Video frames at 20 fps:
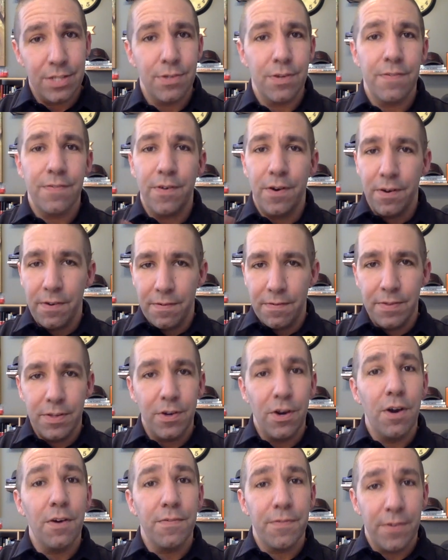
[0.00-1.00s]
They're
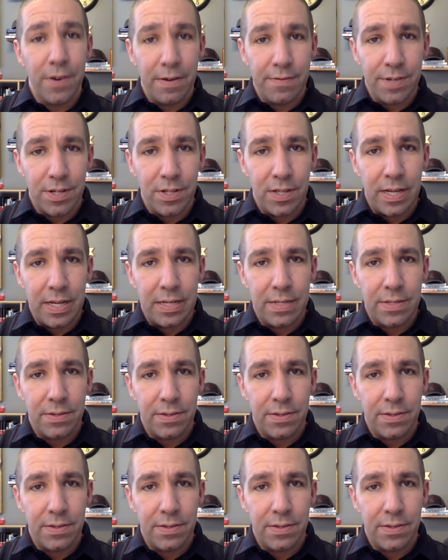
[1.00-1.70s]
our forever clients.